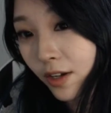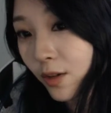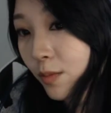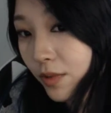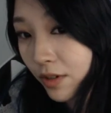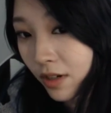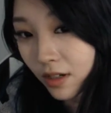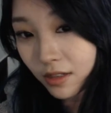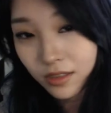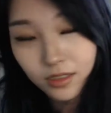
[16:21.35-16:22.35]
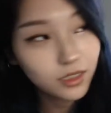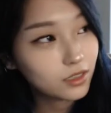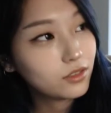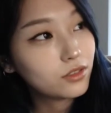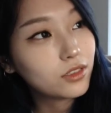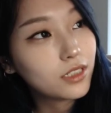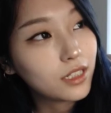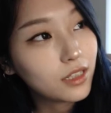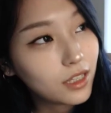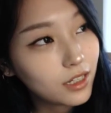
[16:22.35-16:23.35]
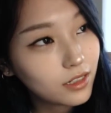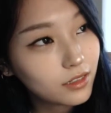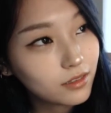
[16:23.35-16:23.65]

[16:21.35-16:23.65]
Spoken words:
hope you guys can understand that.